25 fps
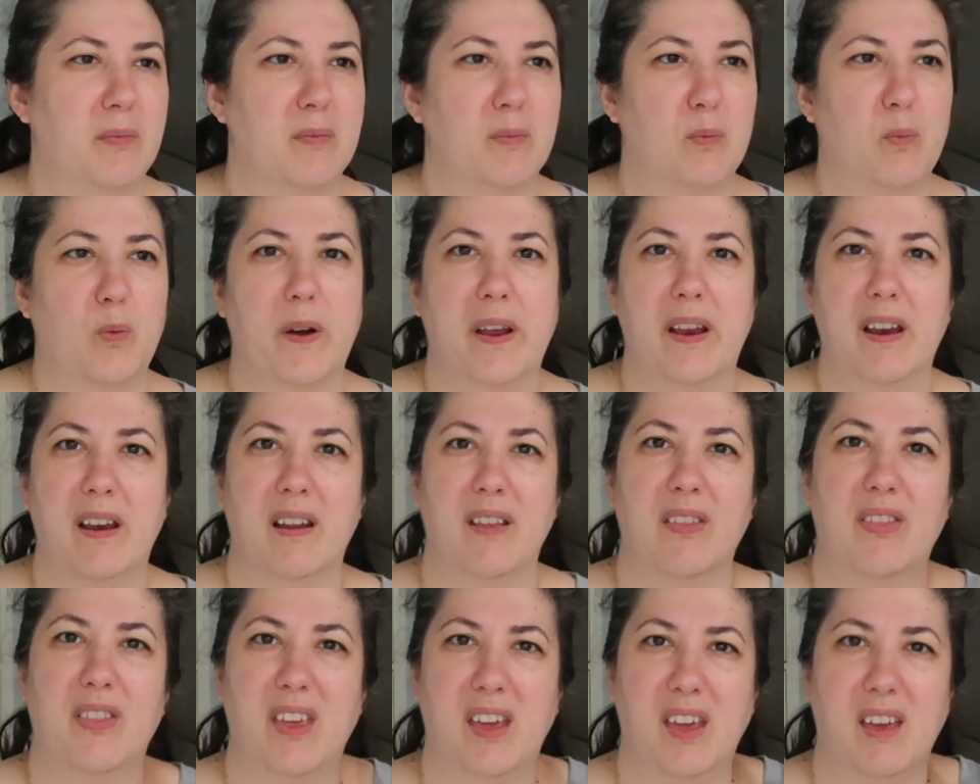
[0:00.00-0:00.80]
when
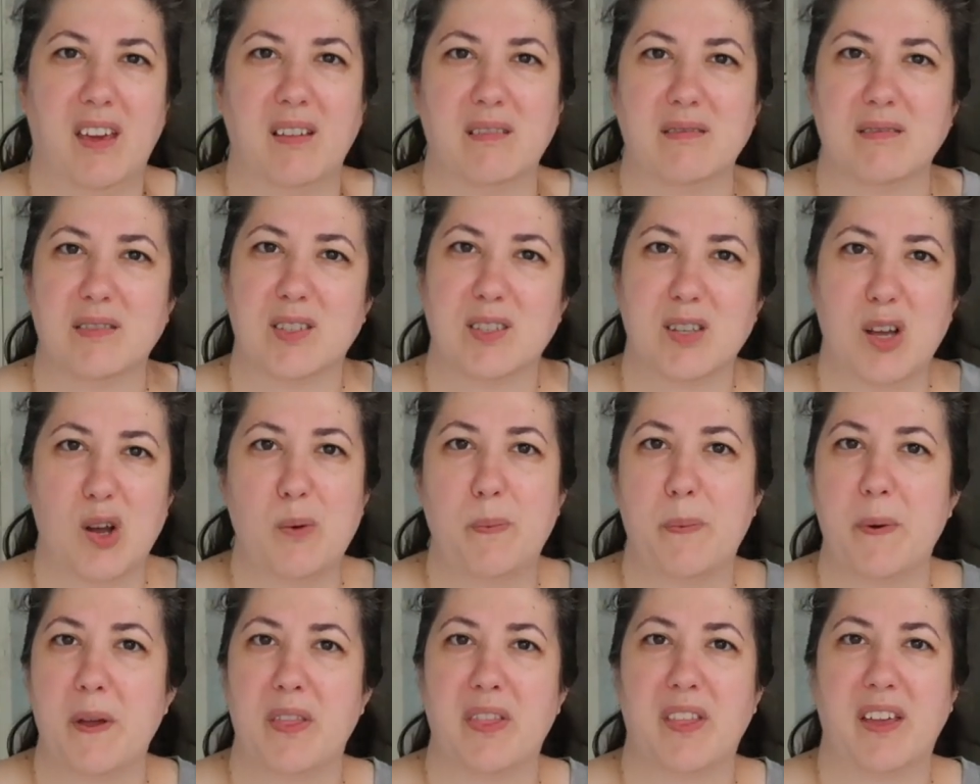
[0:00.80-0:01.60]
the
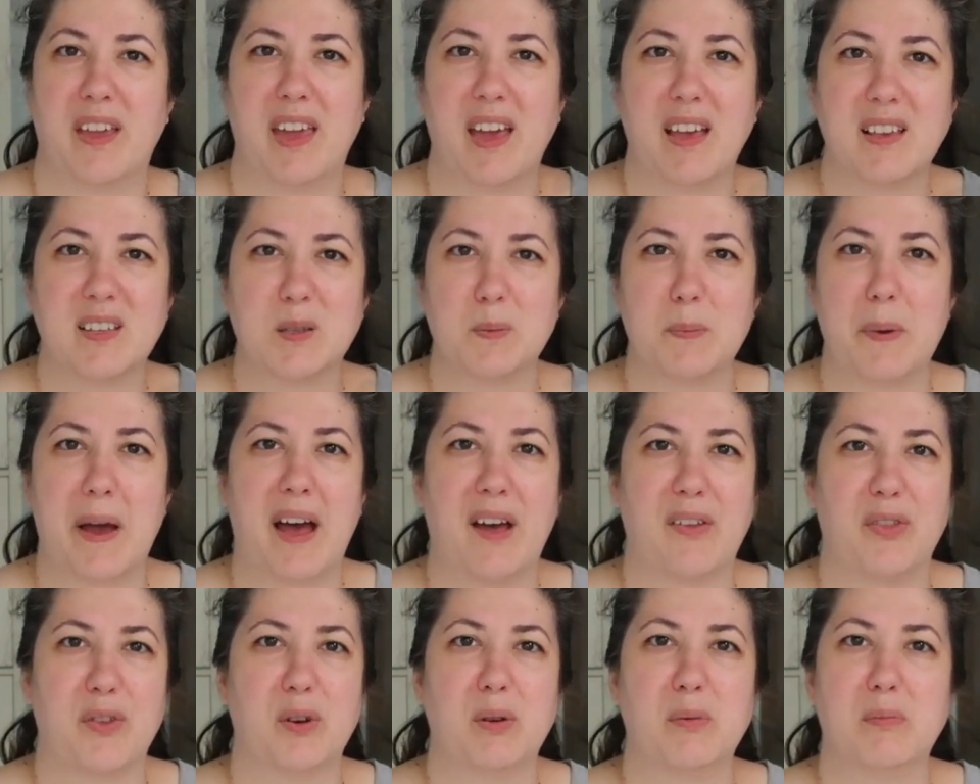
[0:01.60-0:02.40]
soap in the guest
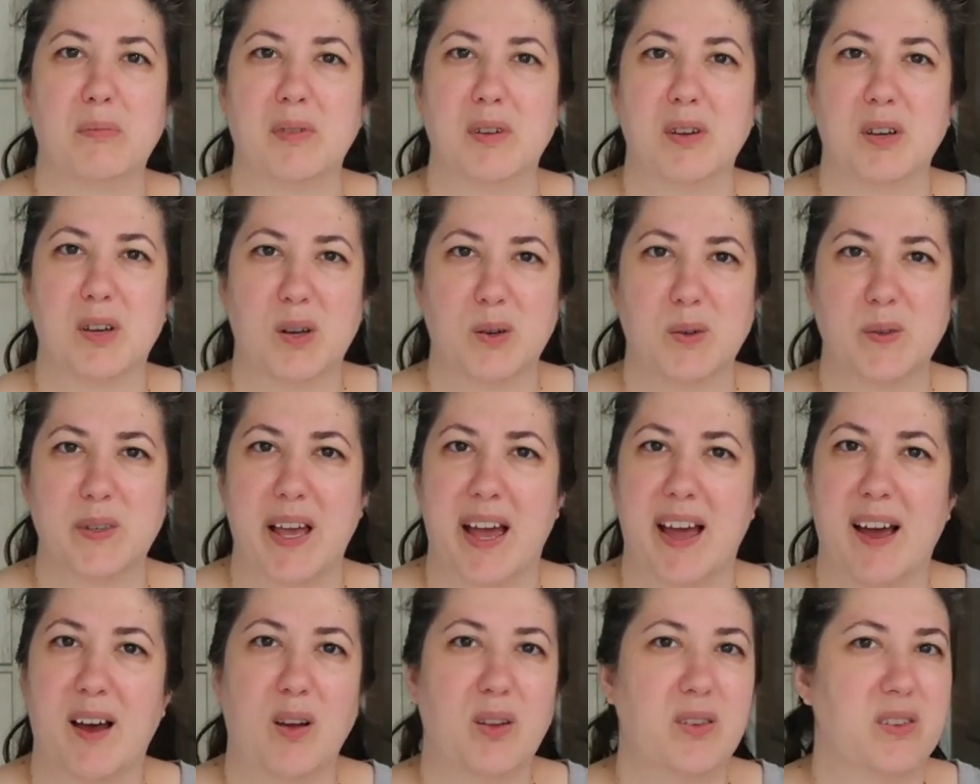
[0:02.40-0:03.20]
bathroom goes
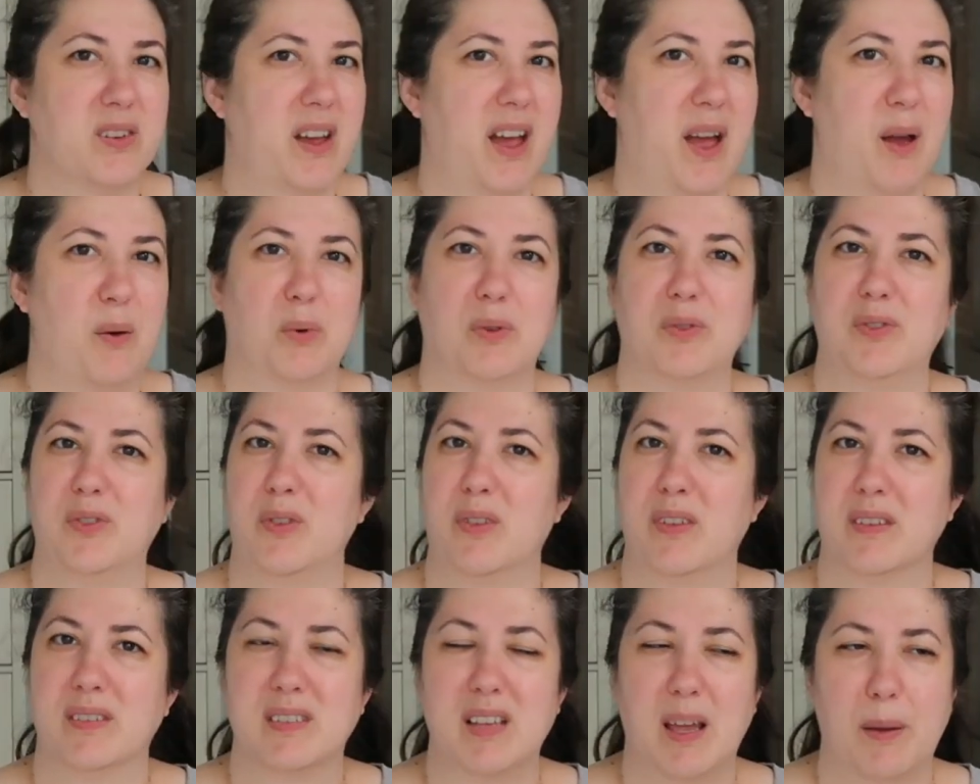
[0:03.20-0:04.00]
out, I will do
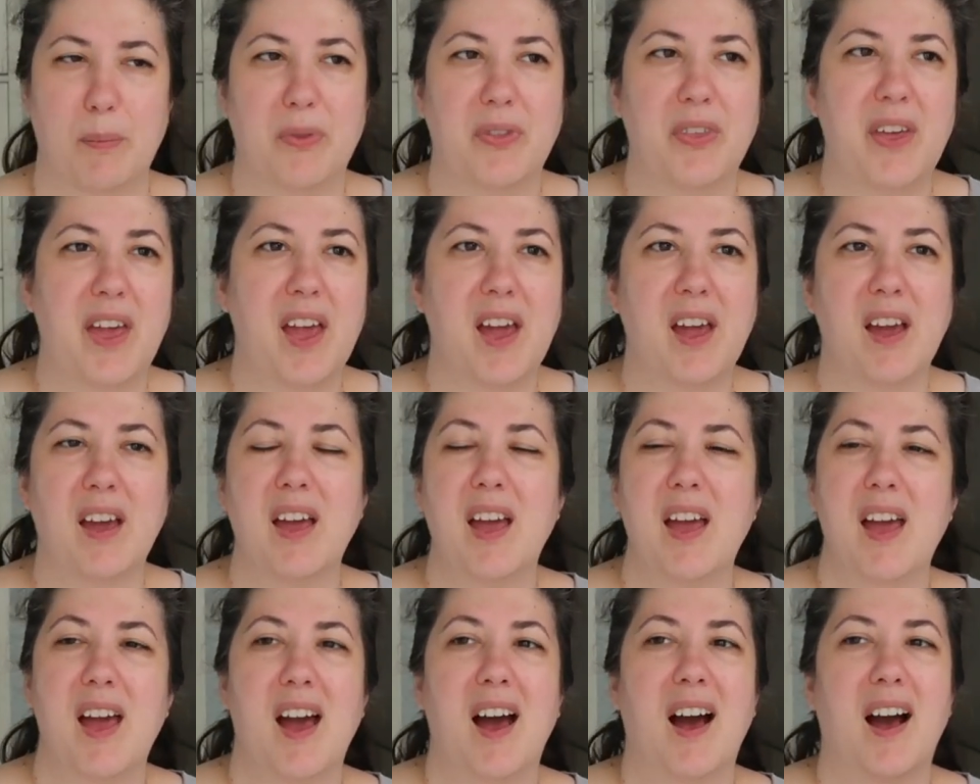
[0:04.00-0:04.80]
the same thing.
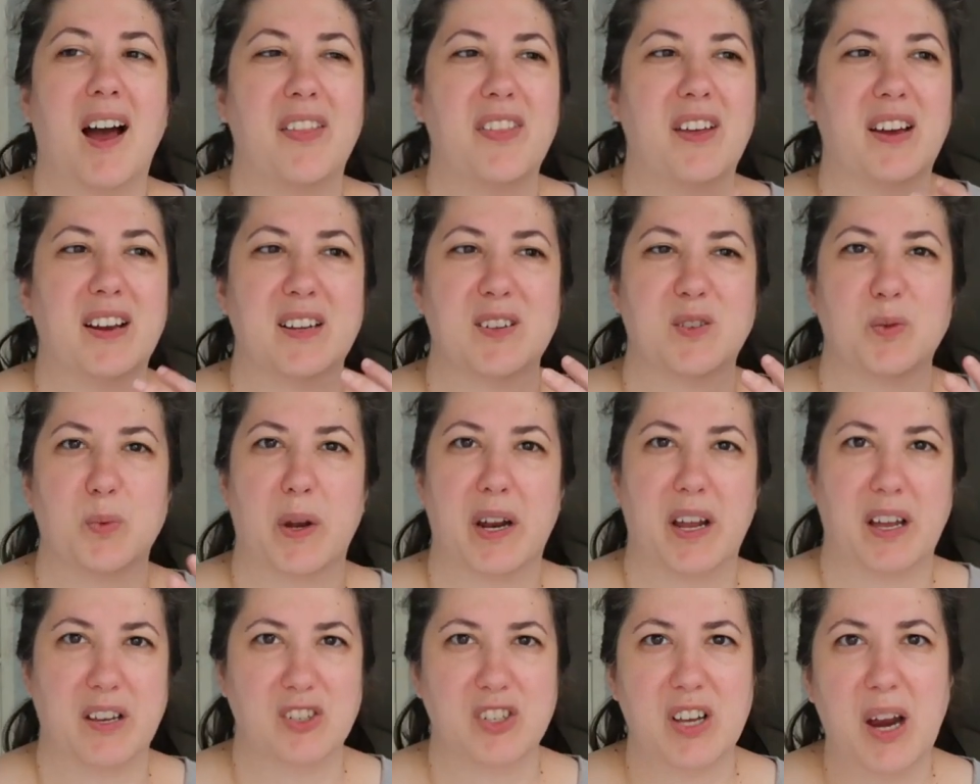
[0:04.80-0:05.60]
That is
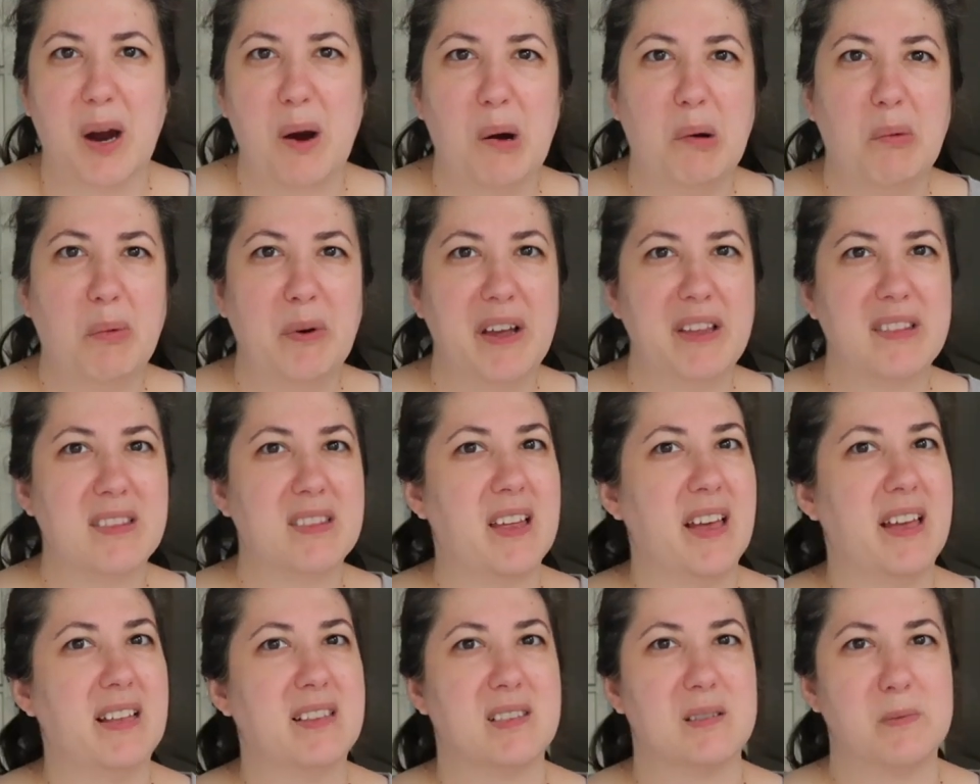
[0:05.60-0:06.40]
what I shower with.
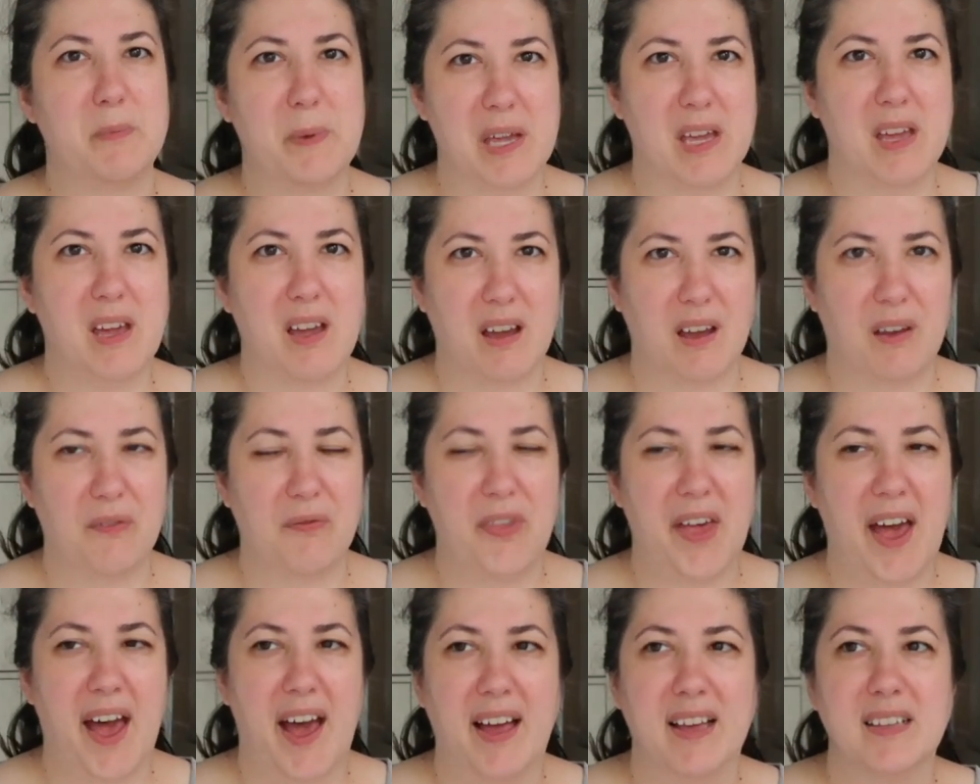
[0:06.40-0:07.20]
And speaking of
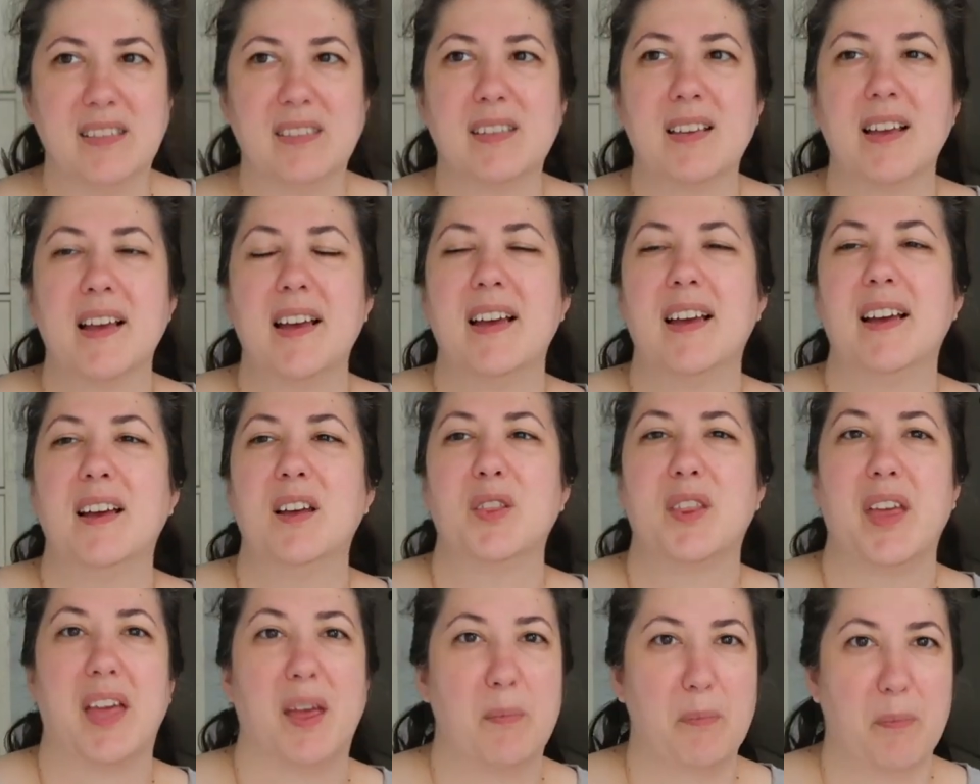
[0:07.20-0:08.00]
that,
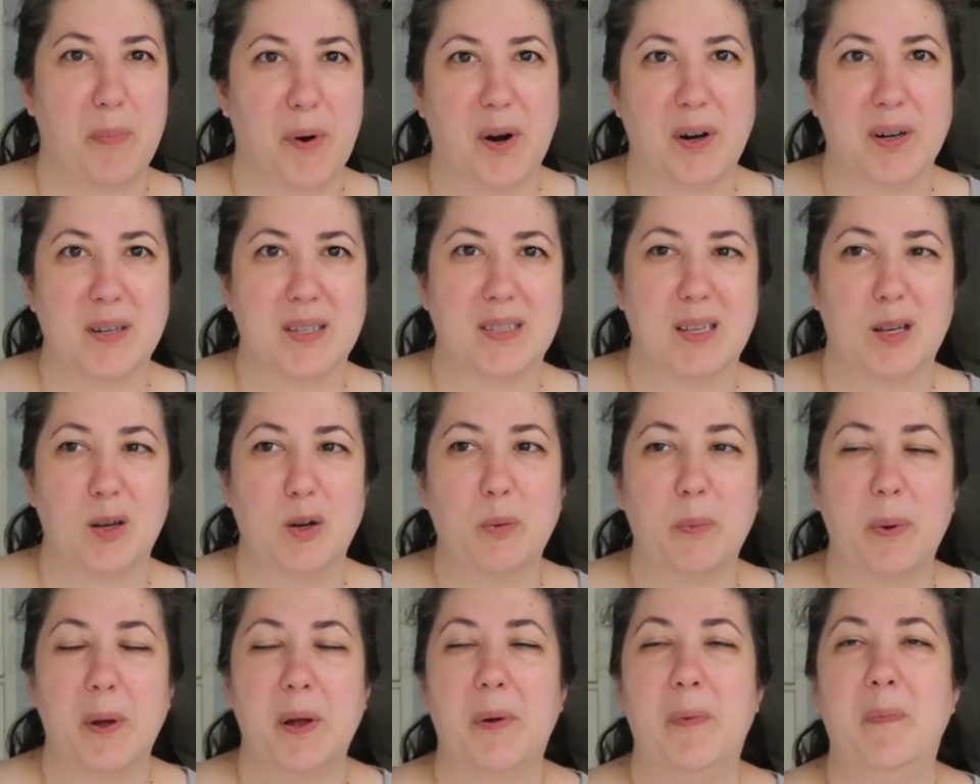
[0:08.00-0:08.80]
the bar
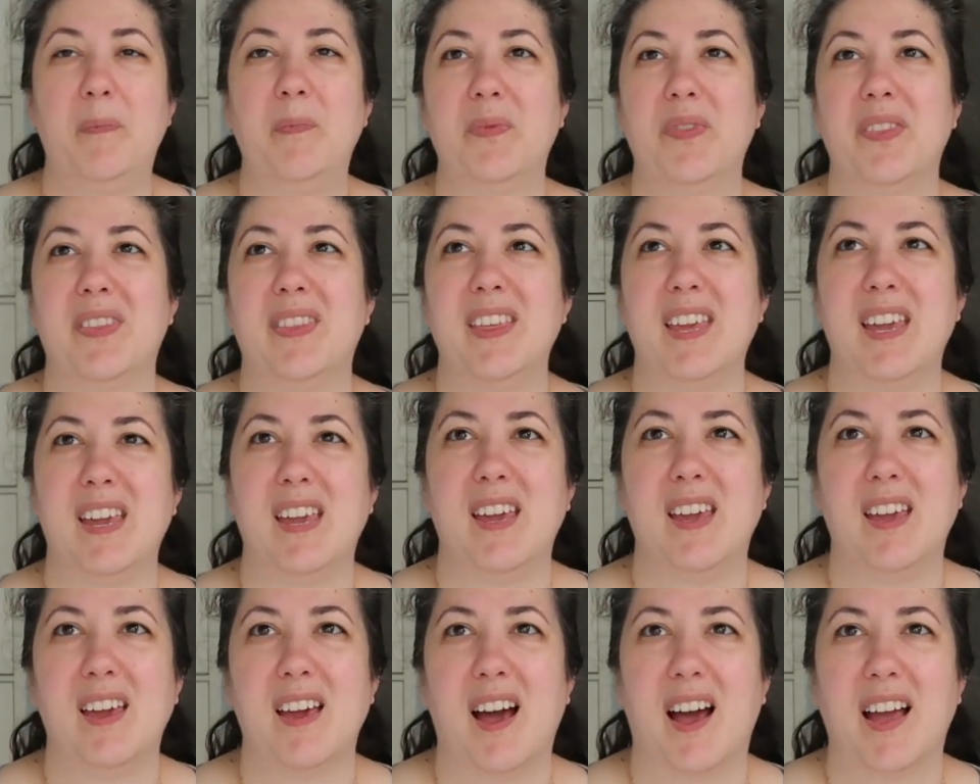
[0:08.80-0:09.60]
soap,
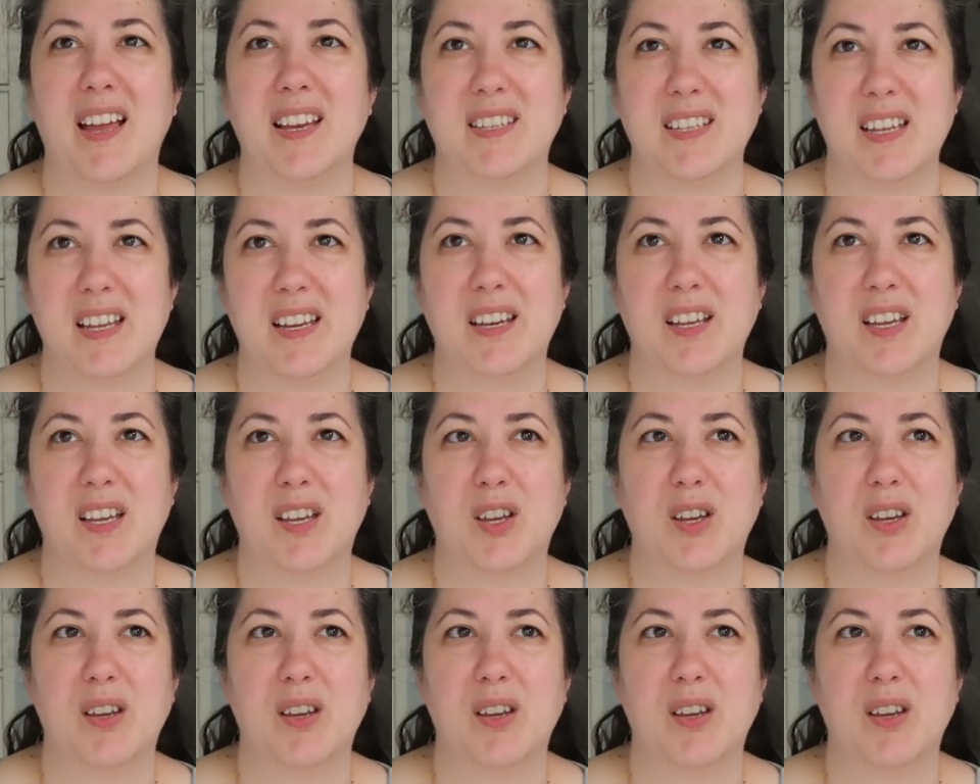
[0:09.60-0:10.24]
I did